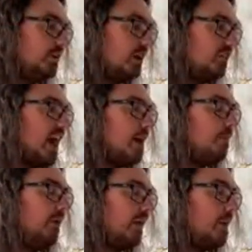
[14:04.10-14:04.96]
kind of
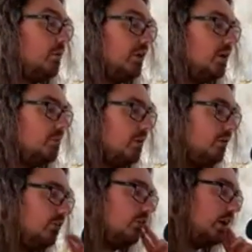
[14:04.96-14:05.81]
hammering that point about
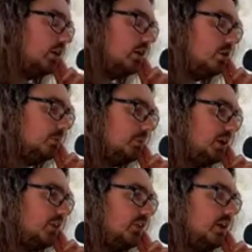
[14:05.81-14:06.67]
the design home. I
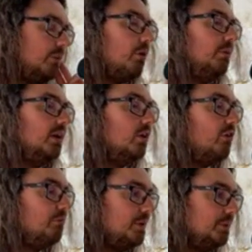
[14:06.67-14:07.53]
mean, I think probably a
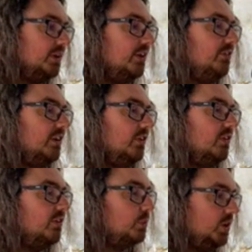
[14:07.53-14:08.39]
lot of people listening
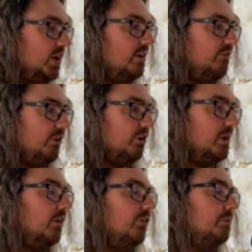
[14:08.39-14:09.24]
to this, when you hear
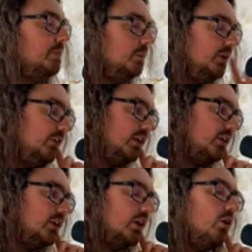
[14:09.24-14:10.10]
fundamentals of PPC,
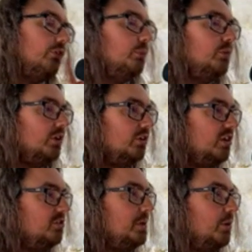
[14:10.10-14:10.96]
you think, someone's going to
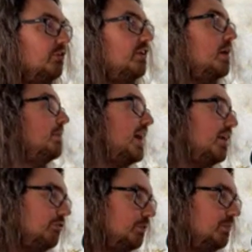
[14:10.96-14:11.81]
teach me how to set up an
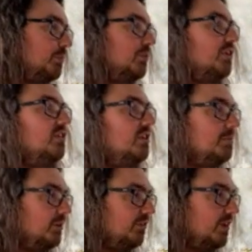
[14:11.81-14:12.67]
ad group, someone's going to teach
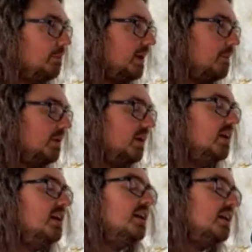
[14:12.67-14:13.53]
me how to set up a
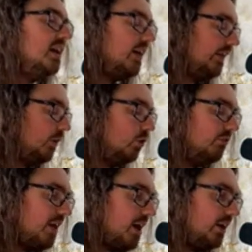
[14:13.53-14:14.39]
campaign. I think all
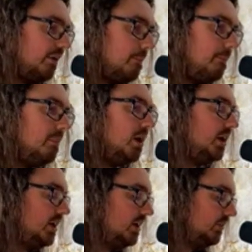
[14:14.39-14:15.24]
of that kind of
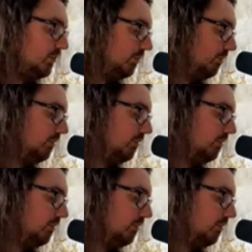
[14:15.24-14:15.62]
mucky, sort of